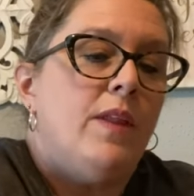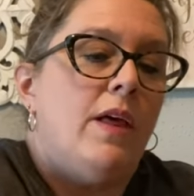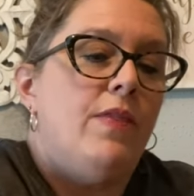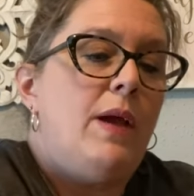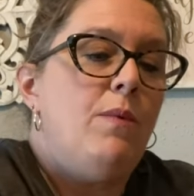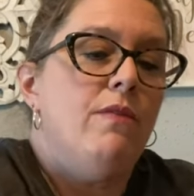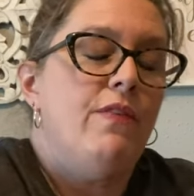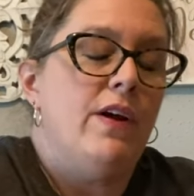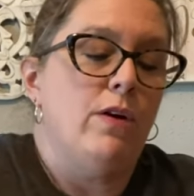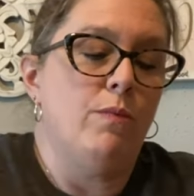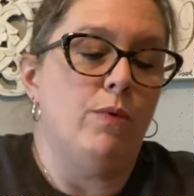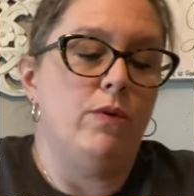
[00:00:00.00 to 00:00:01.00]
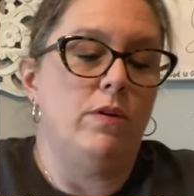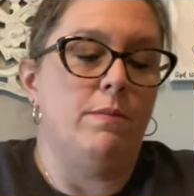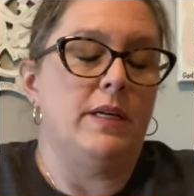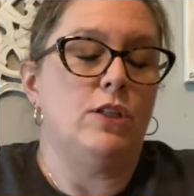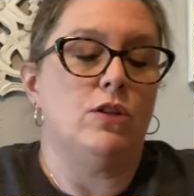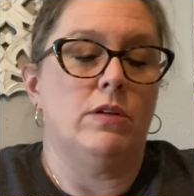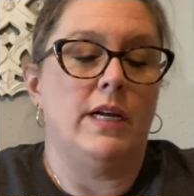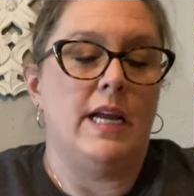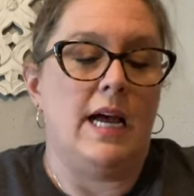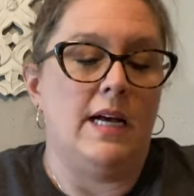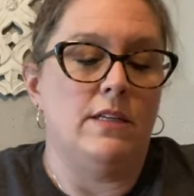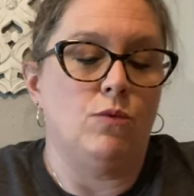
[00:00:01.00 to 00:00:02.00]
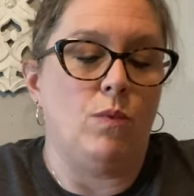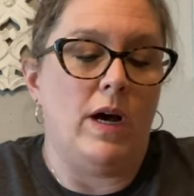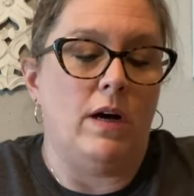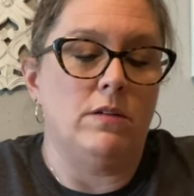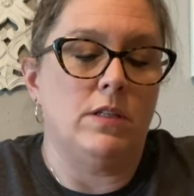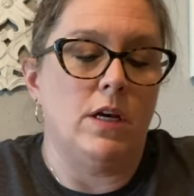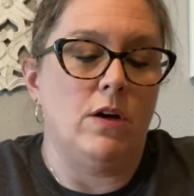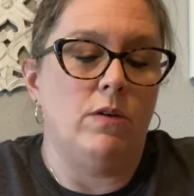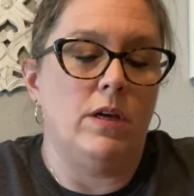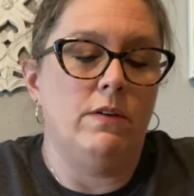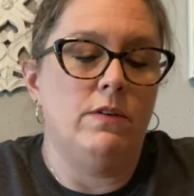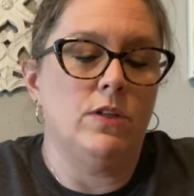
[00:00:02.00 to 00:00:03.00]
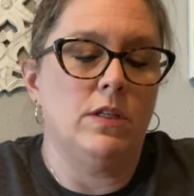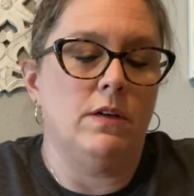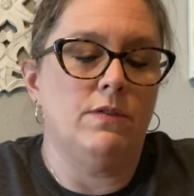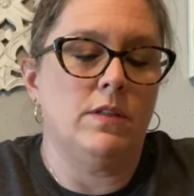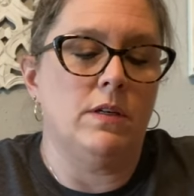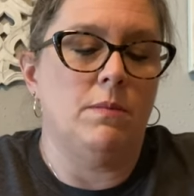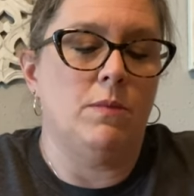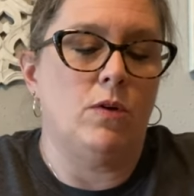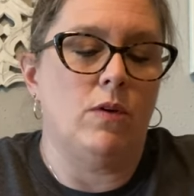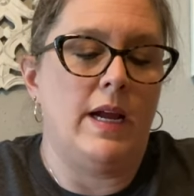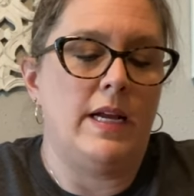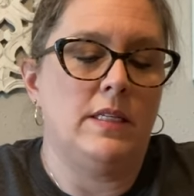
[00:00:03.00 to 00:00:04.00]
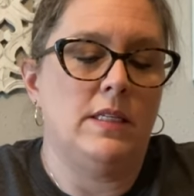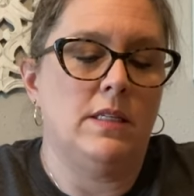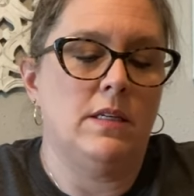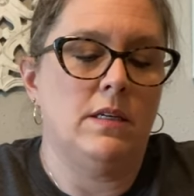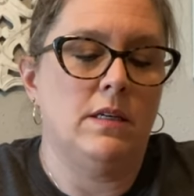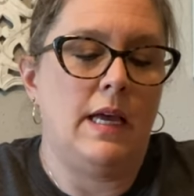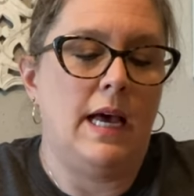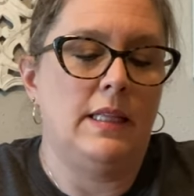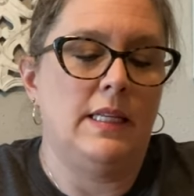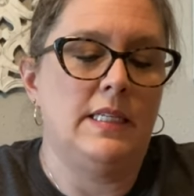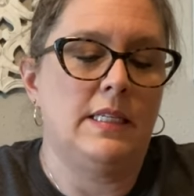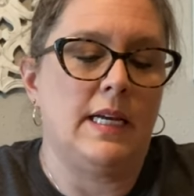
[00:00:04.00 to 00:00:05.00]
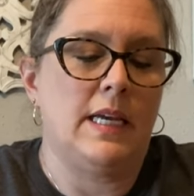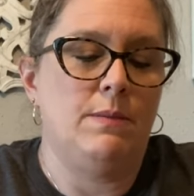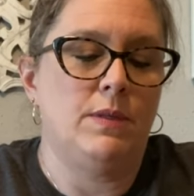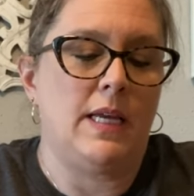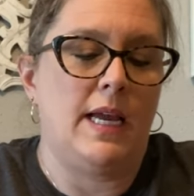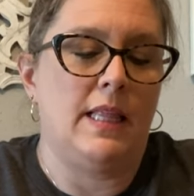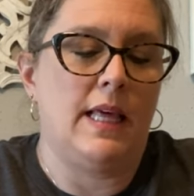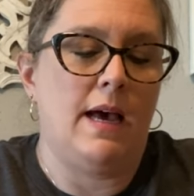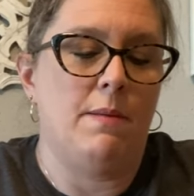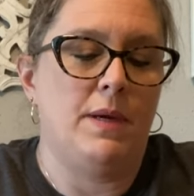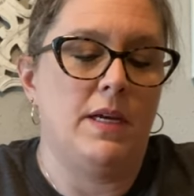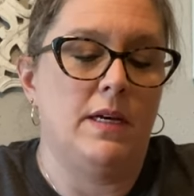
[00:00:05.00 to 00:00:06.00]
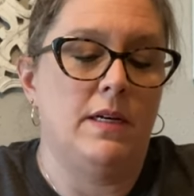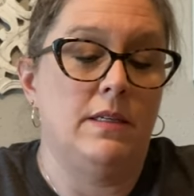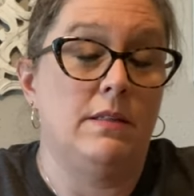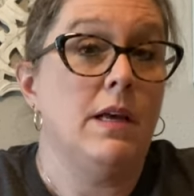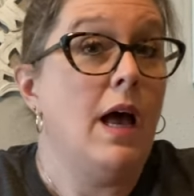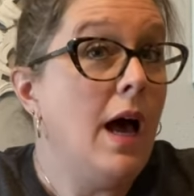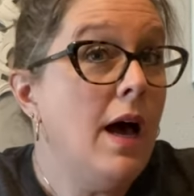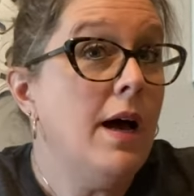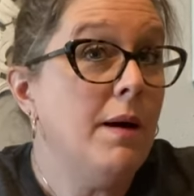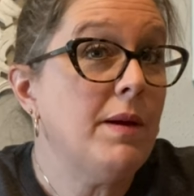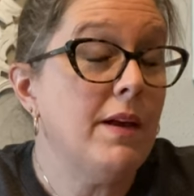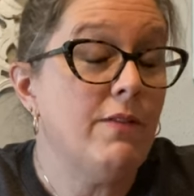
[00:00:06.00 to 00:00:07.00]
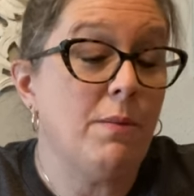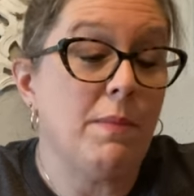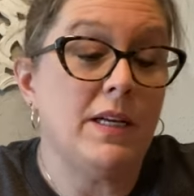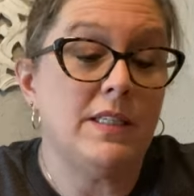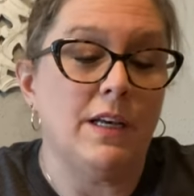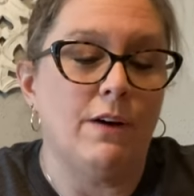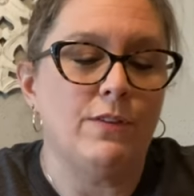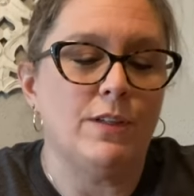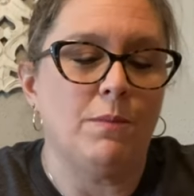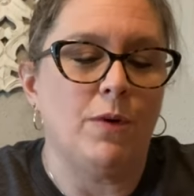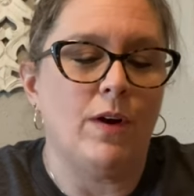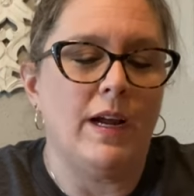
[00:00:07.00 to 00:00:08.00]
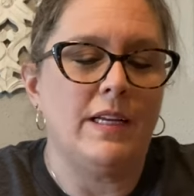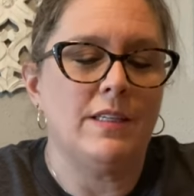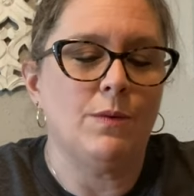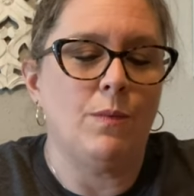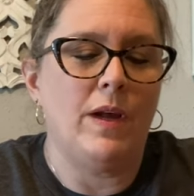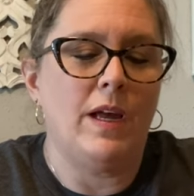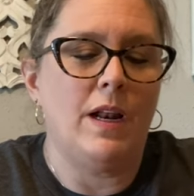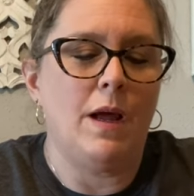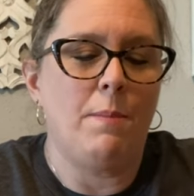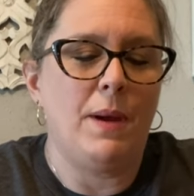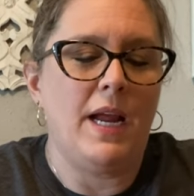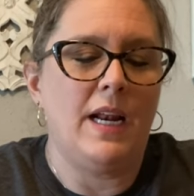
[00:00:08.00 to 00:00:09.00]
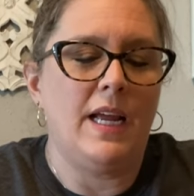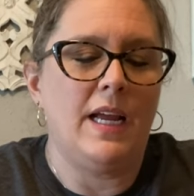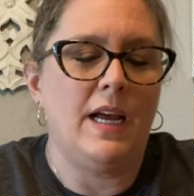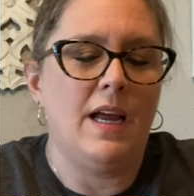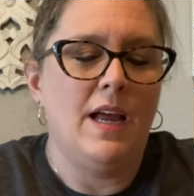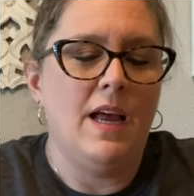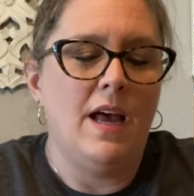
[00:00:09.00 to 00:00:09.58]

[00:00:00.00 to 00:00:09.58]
they were very rudimentary as well. So give yourself some grace. At least I keep saying that because I'm giving myself some grace when painting